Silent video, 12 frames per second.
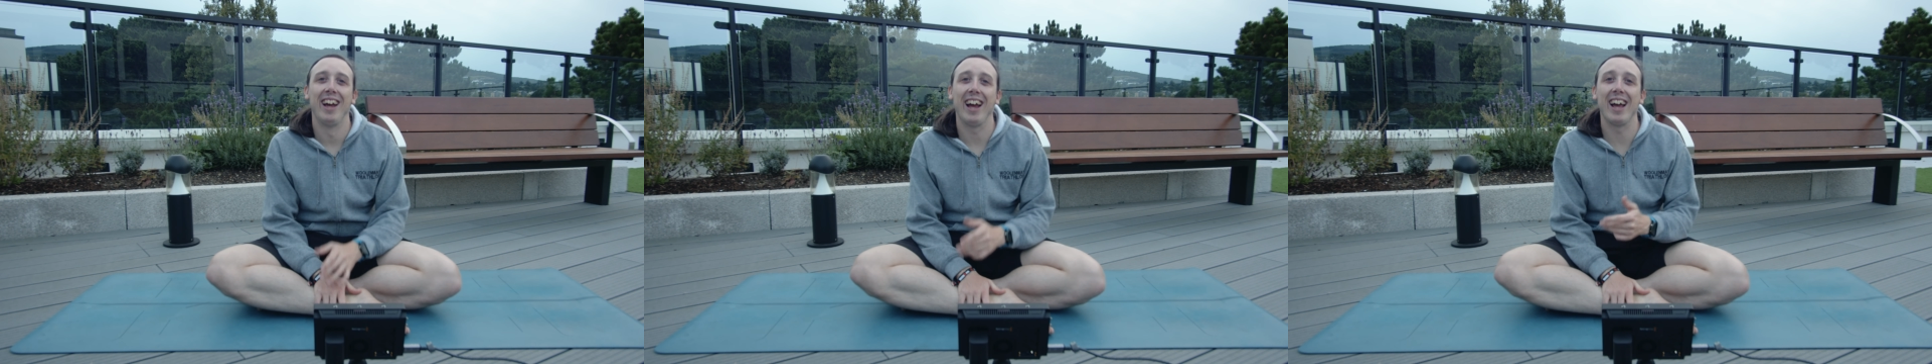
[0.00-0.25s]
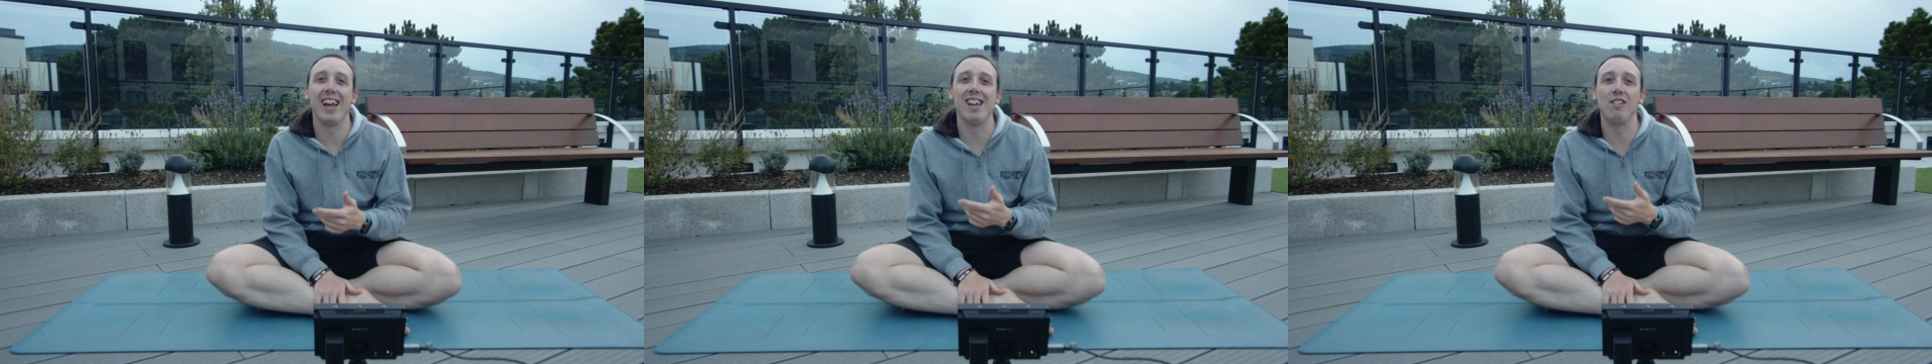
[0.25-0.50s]

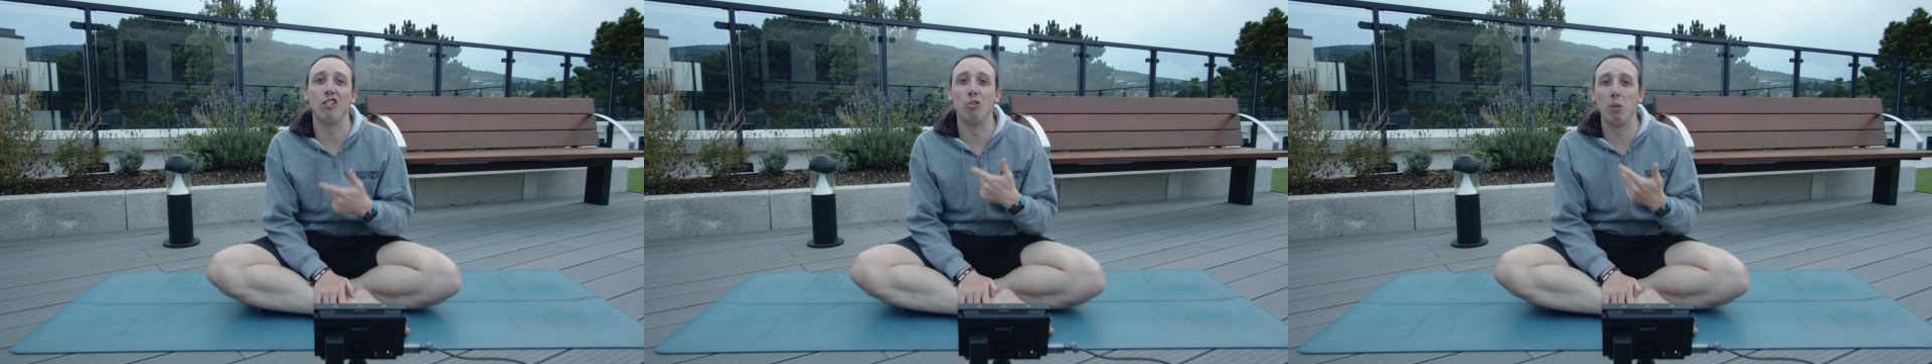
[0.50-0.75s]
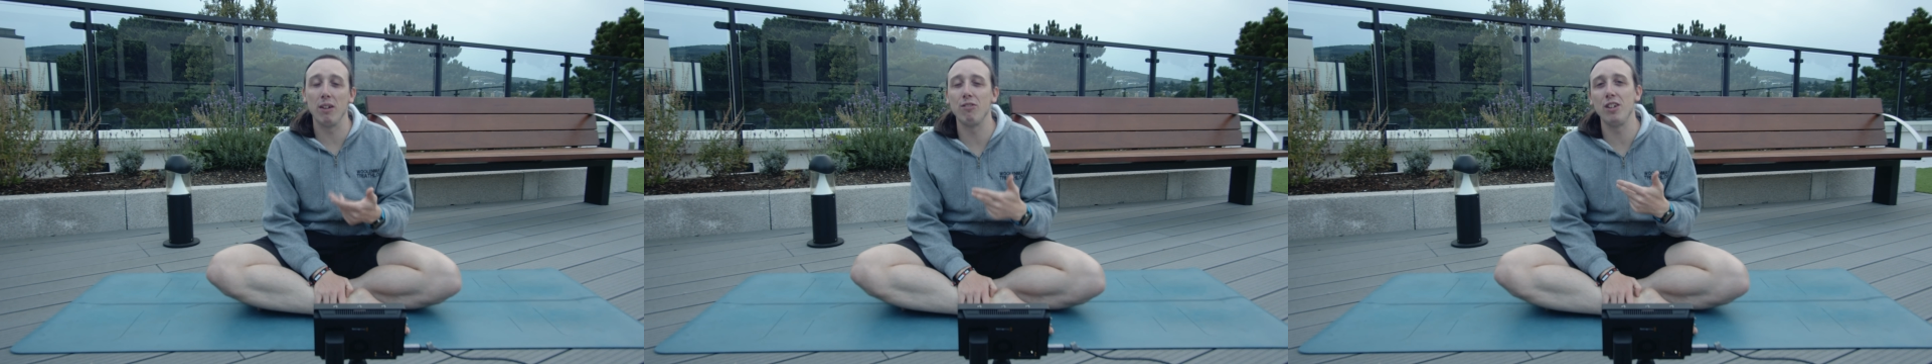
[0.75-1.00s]
and
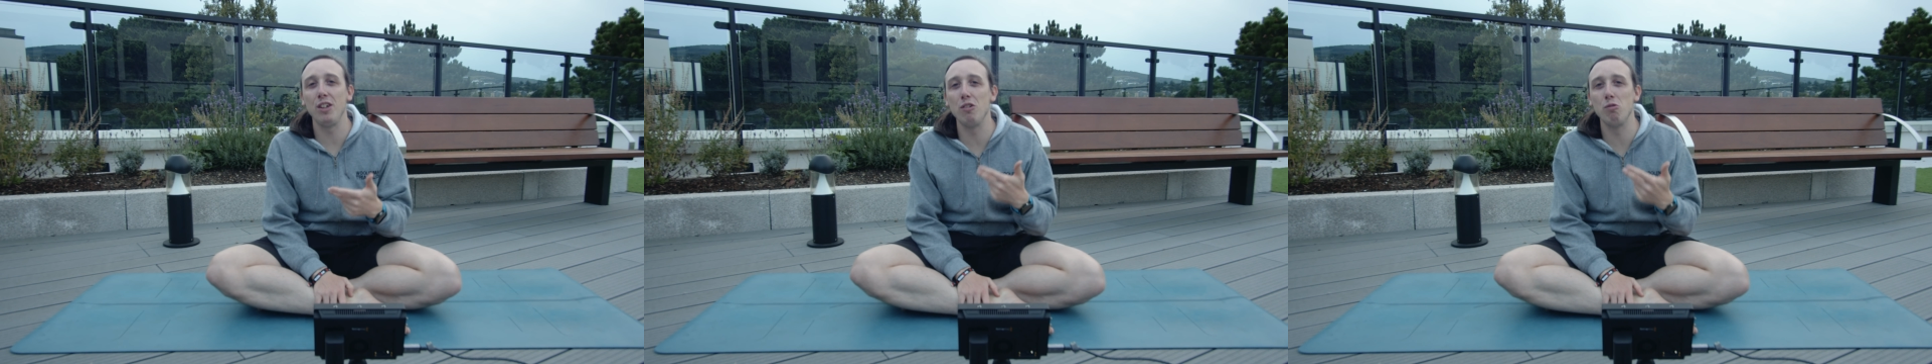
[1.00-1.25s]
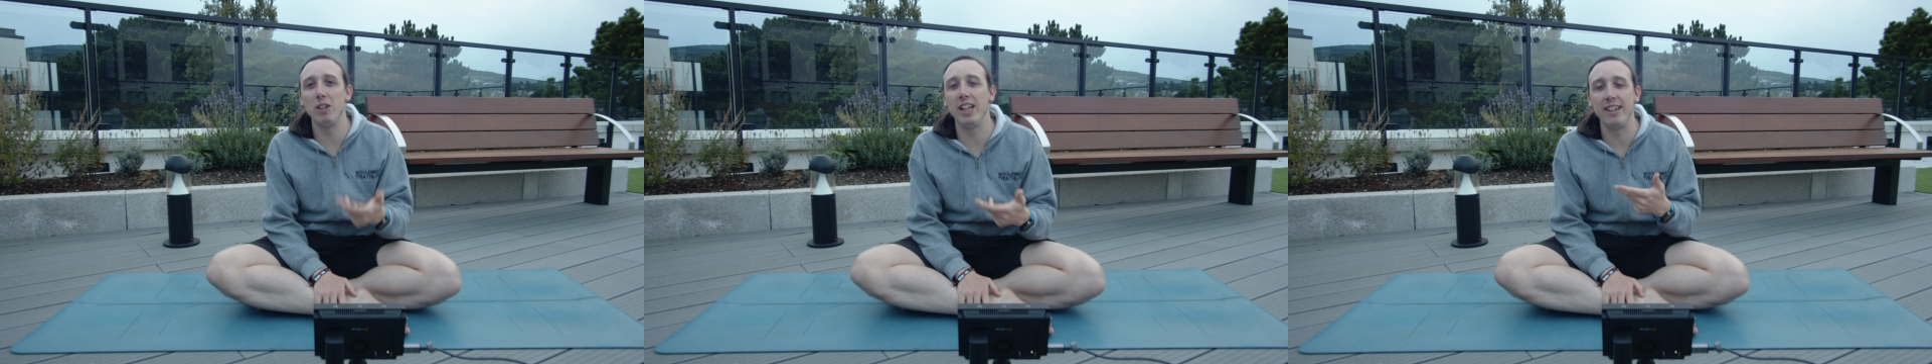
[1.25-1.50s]
whether you
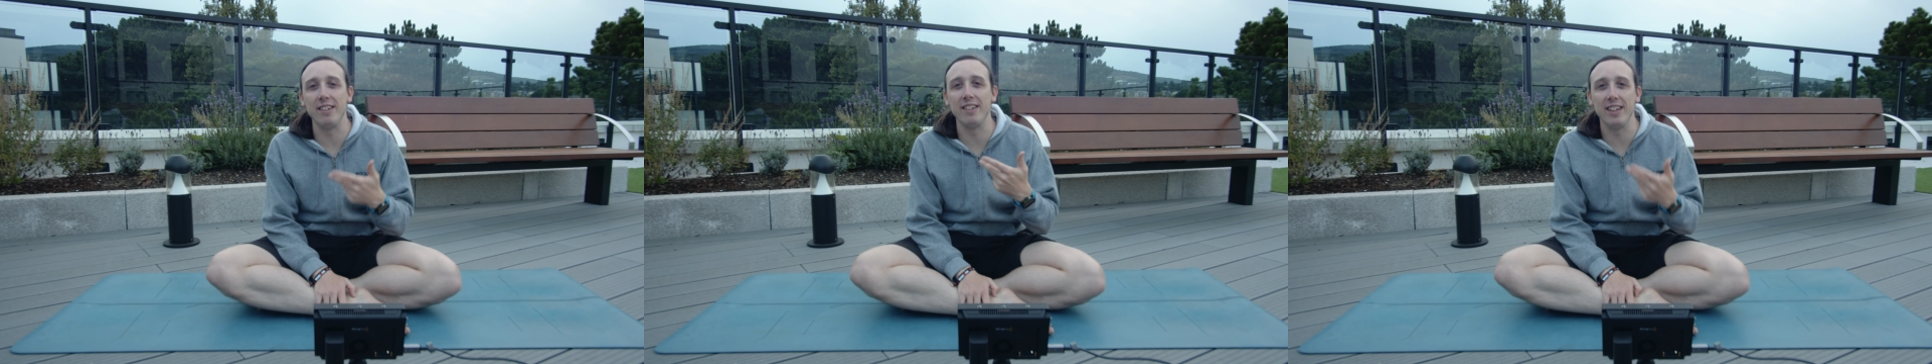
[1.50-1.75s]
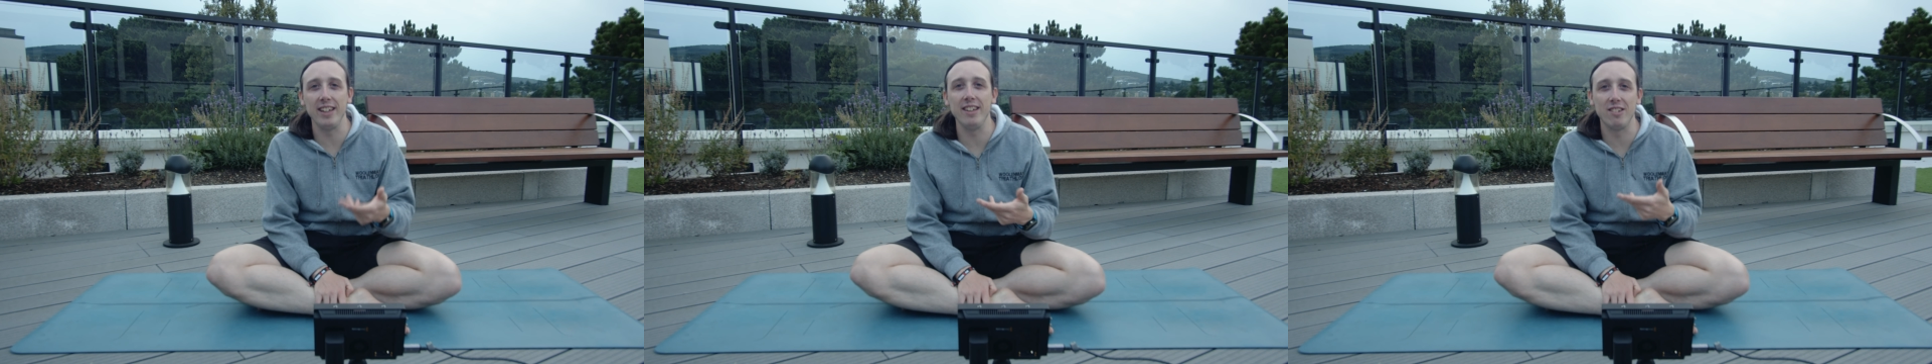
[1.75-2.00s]
really
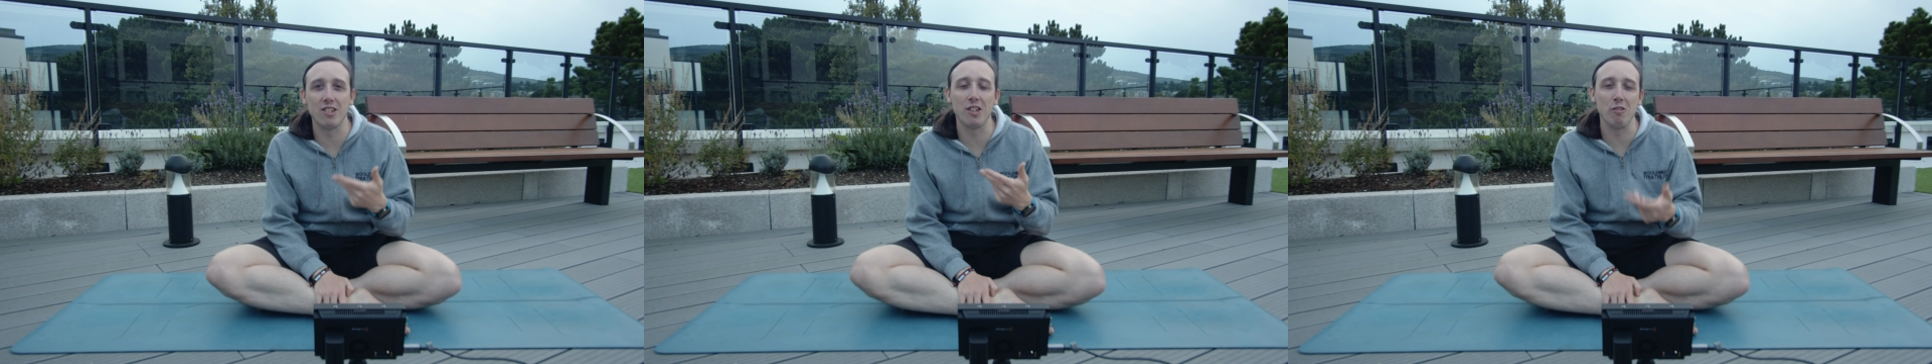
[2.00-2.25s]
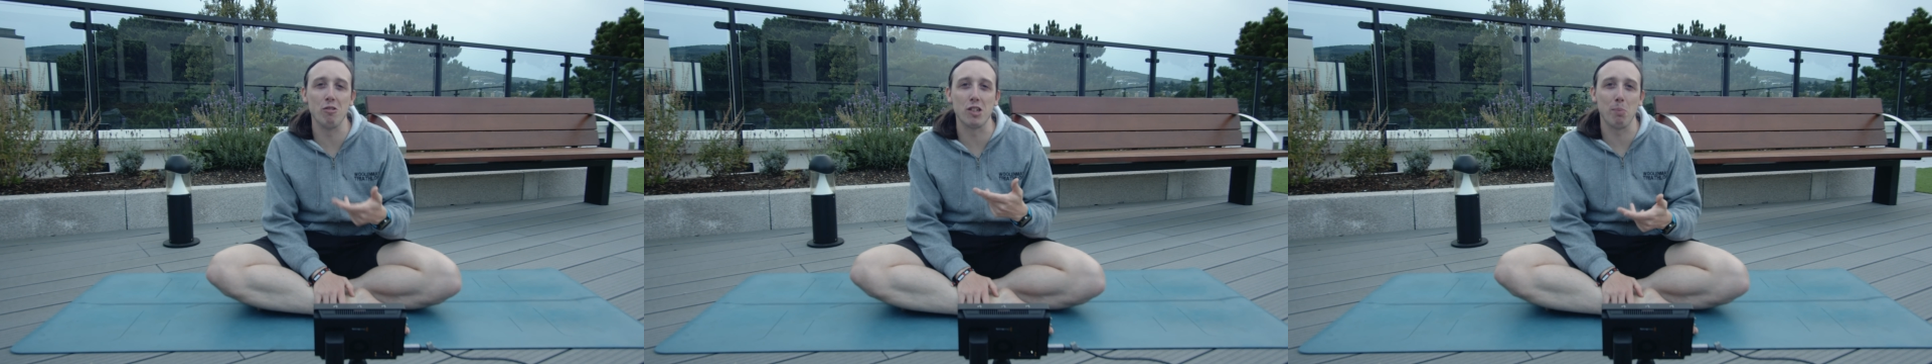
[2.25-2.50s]
need
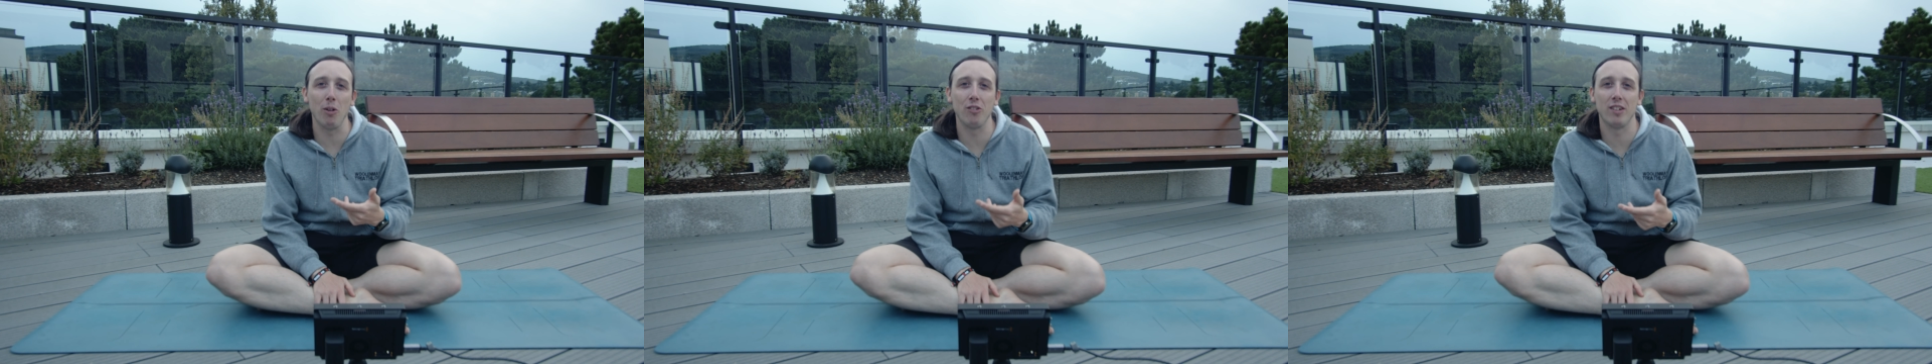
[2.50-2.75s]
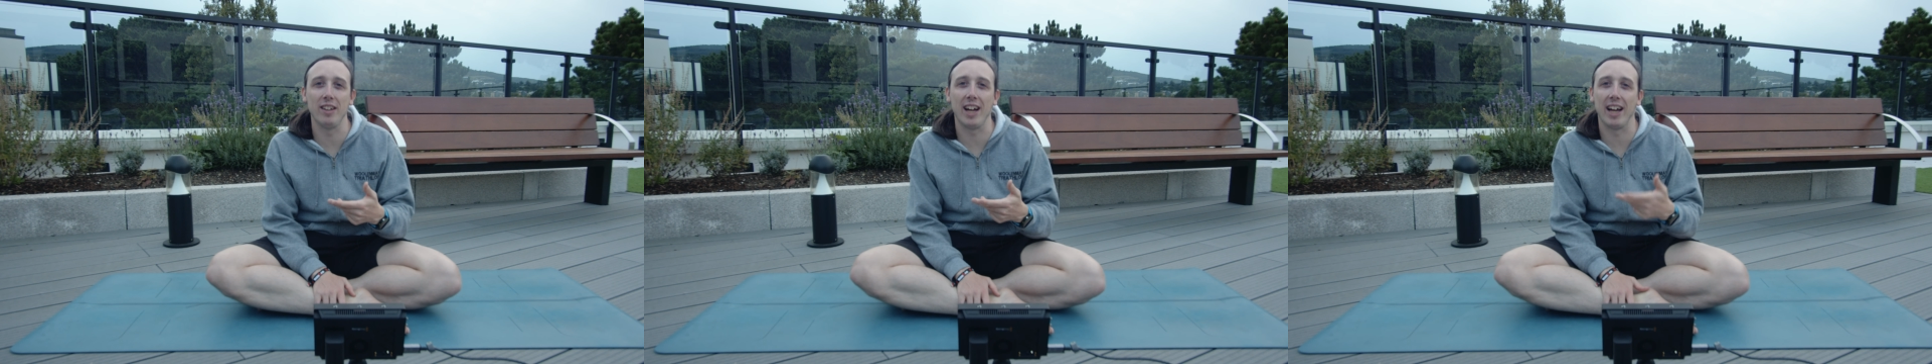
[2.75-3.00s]
to respond
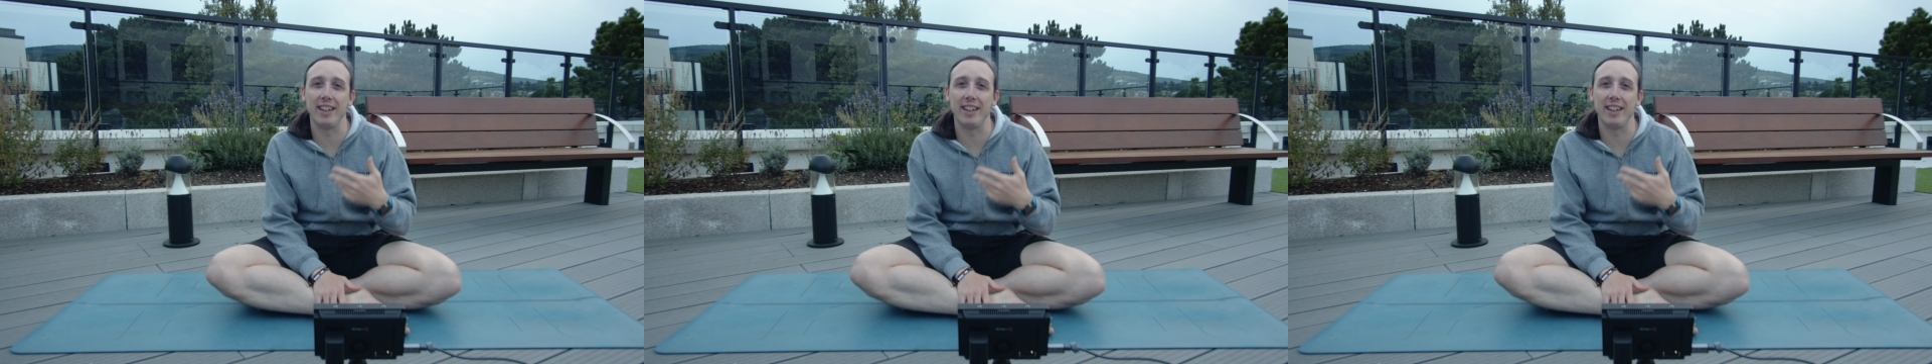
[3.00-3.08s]
to that.